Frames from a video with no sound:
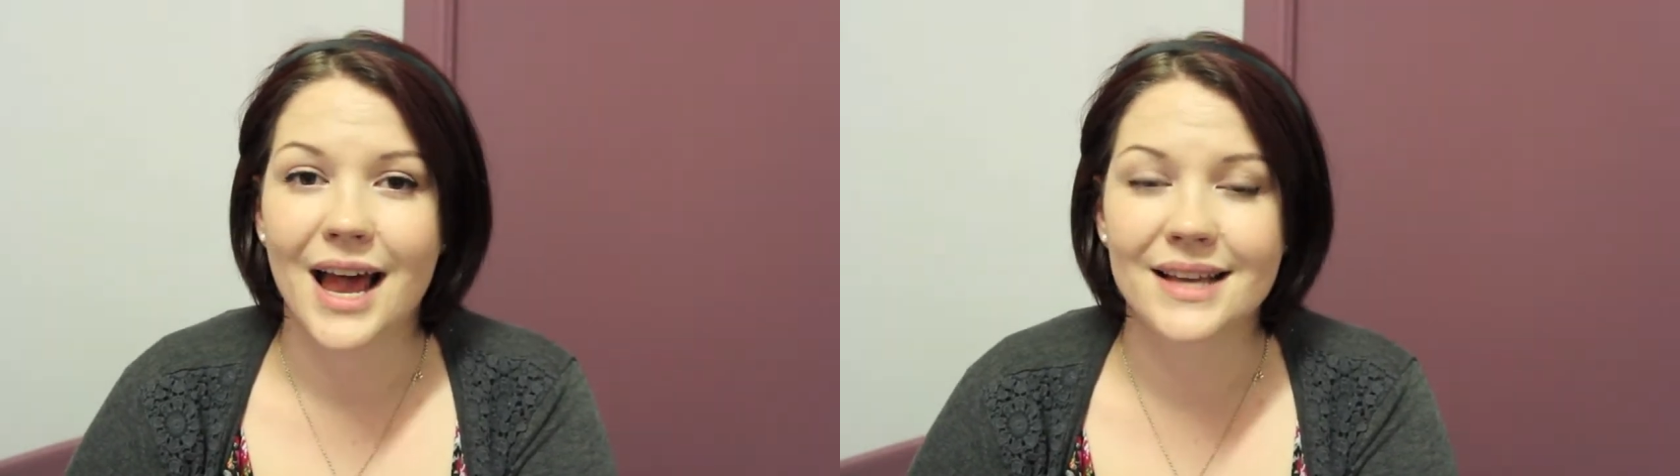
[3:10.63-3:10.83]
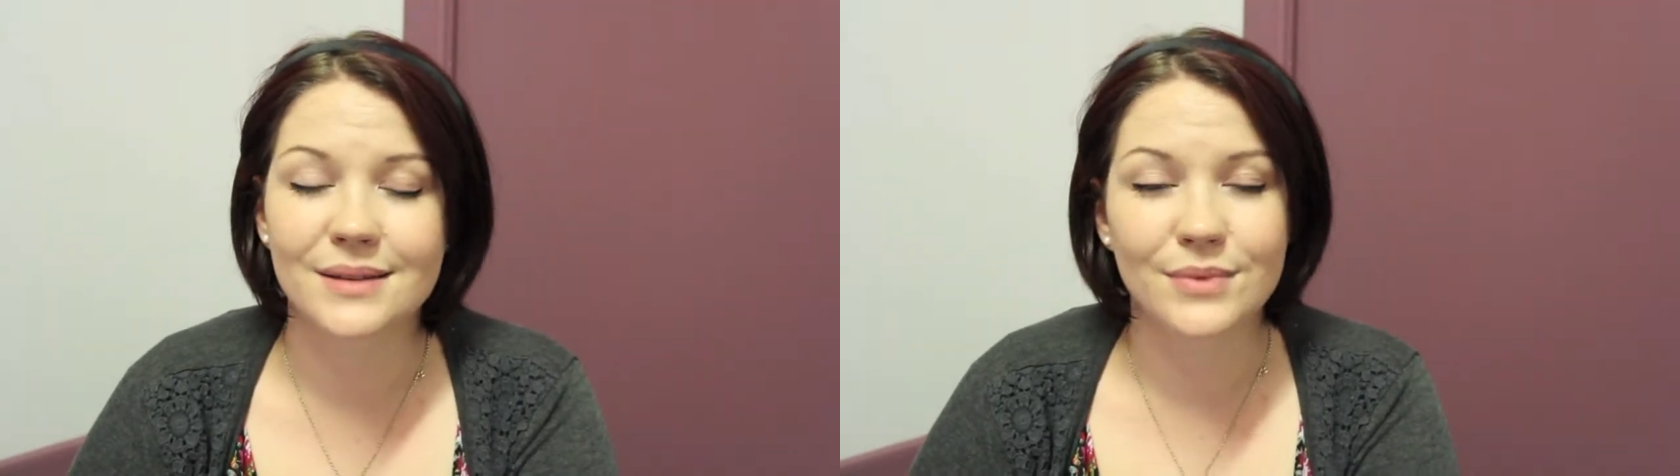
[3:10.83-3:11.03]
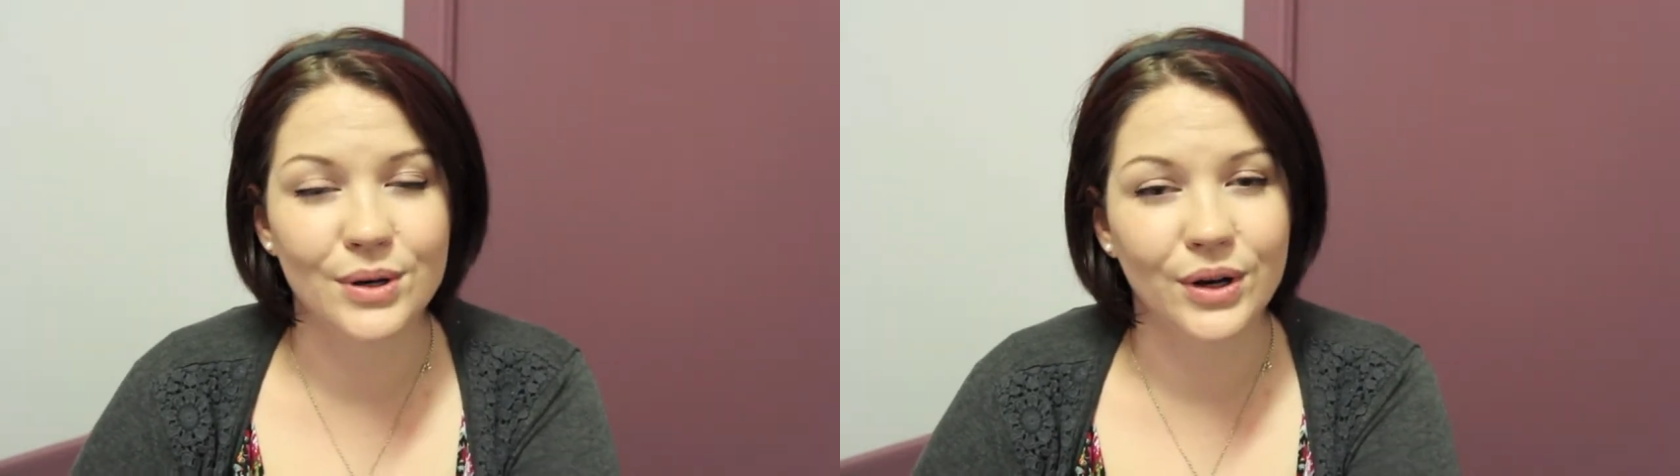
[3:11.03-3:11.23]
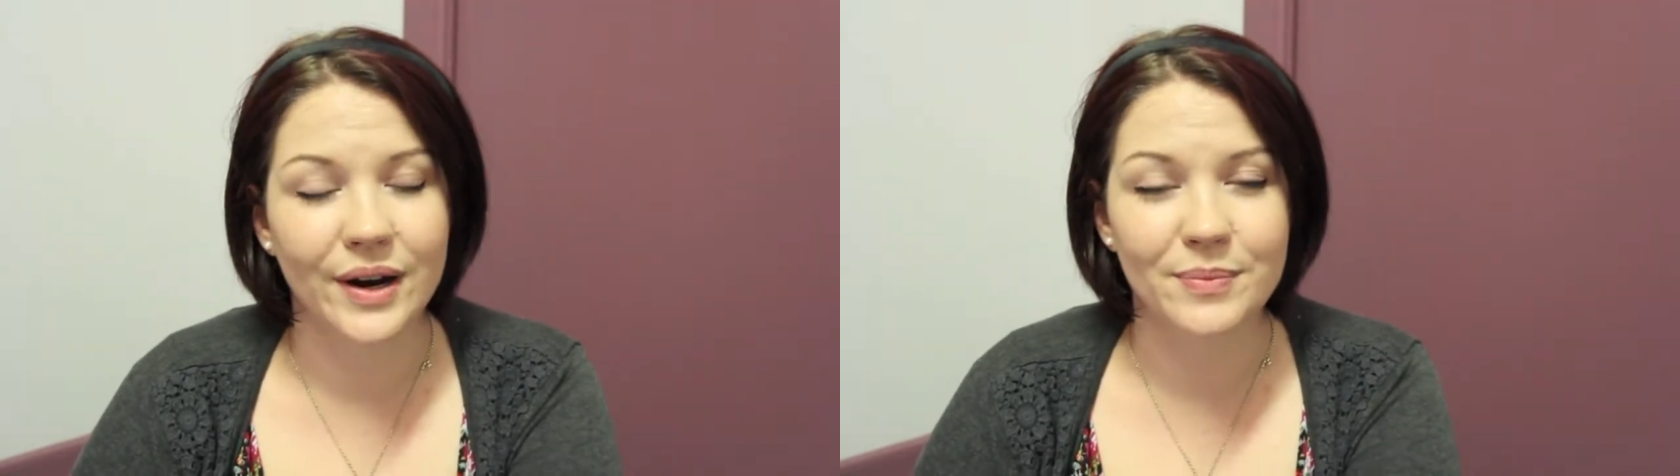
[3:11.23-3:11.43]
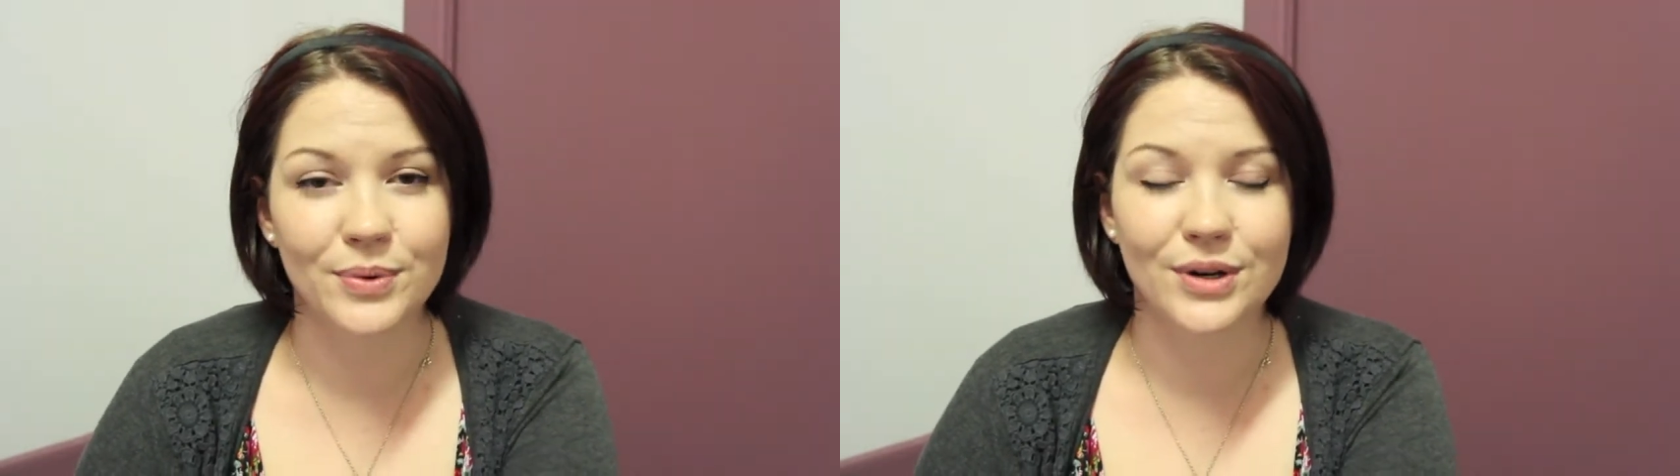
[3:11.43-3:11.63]
As a middle
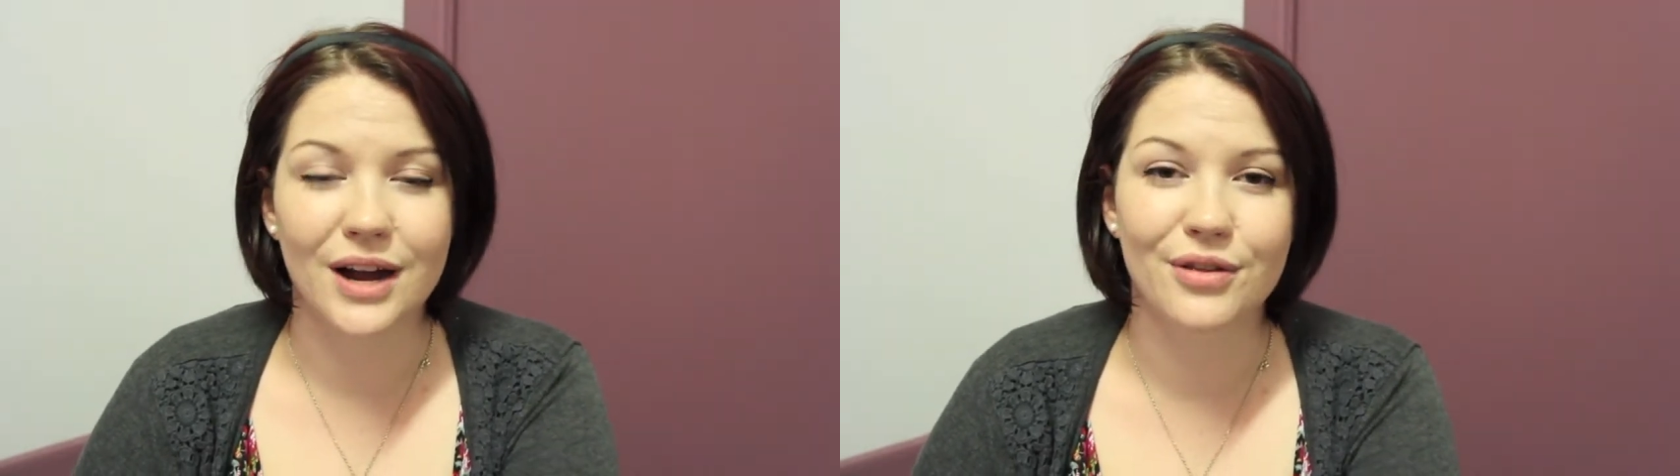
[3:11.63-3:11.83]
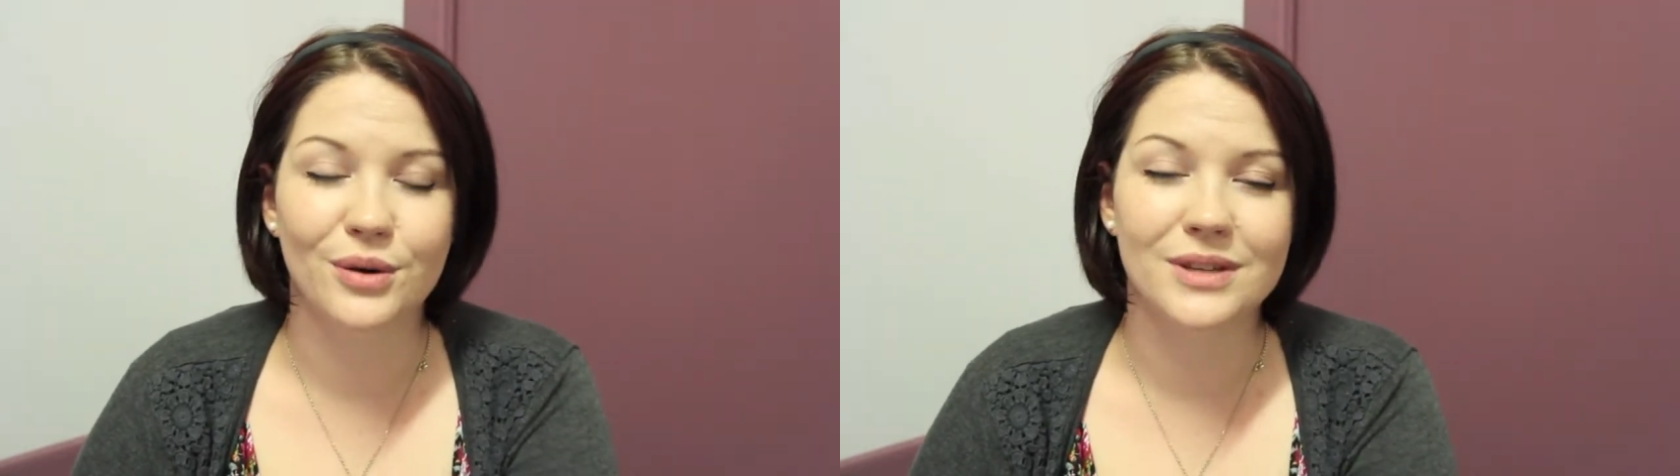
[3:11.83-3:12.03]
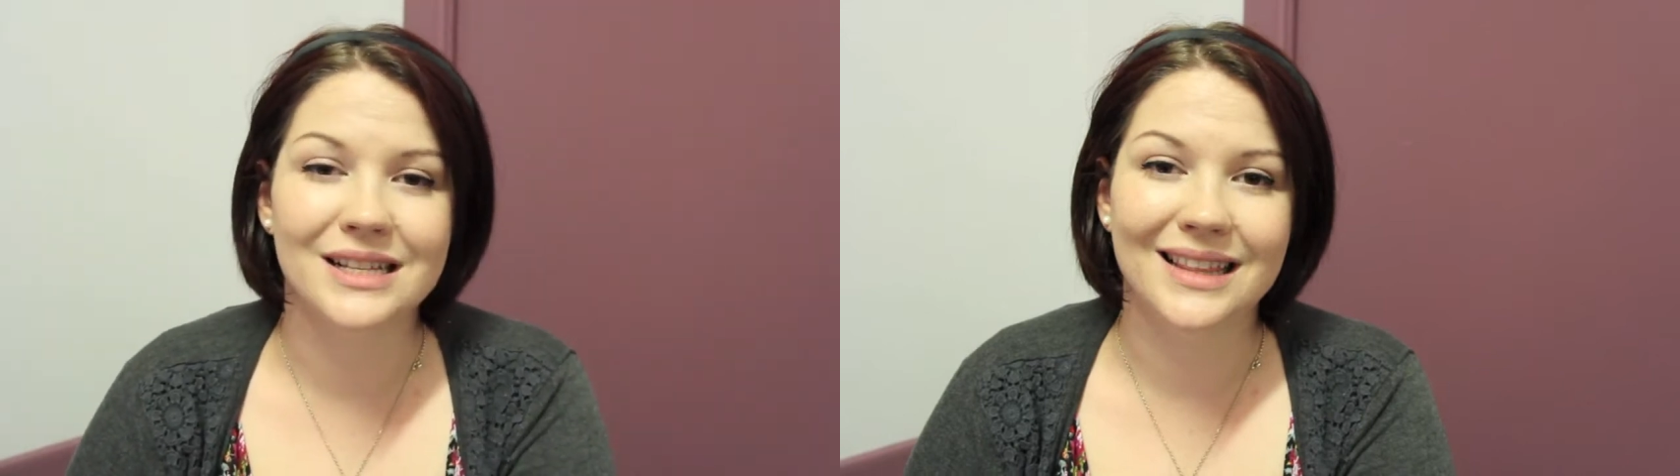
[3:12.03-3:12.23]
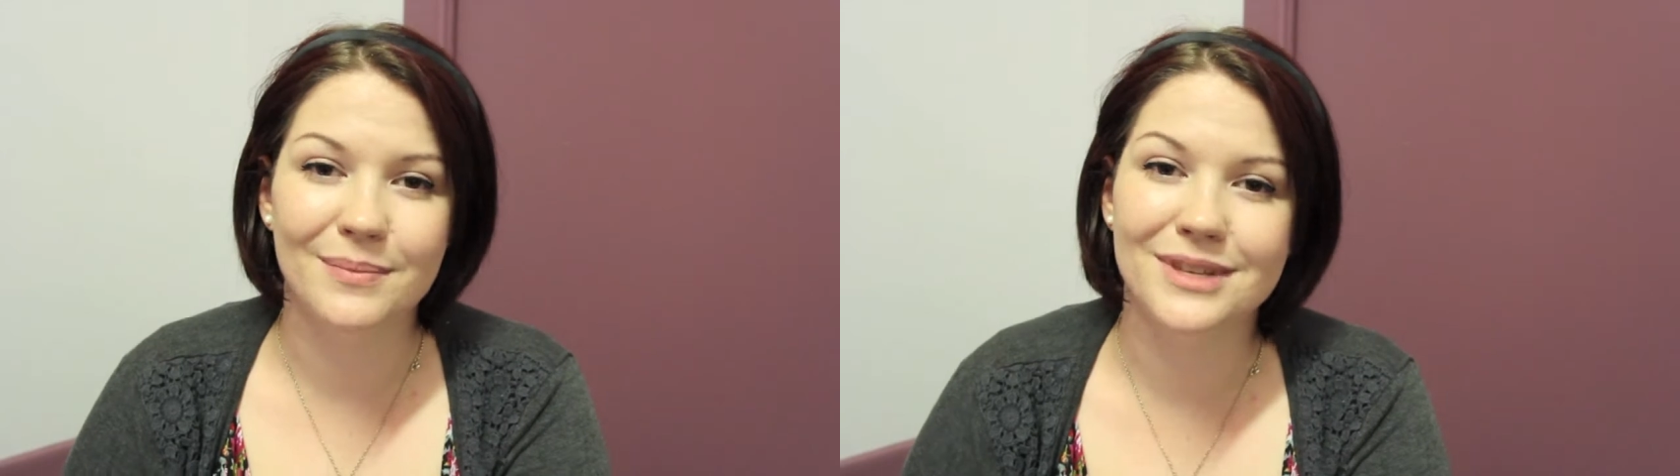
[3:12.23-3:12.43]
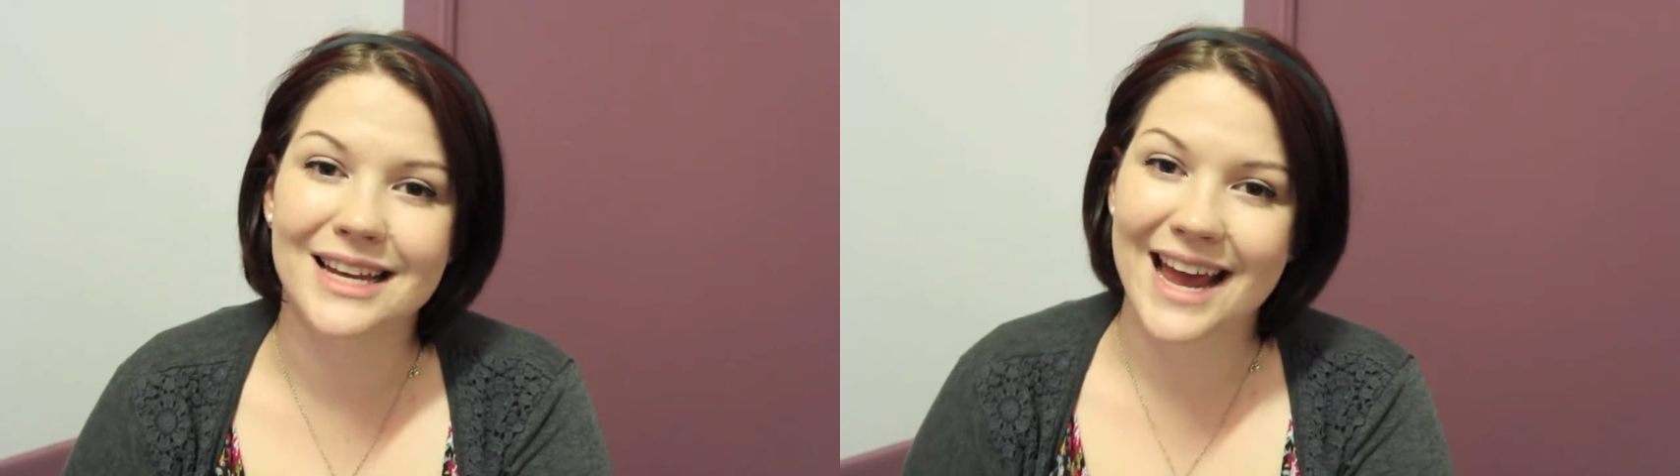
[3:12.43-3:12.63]
grade book, I thought it was clumsily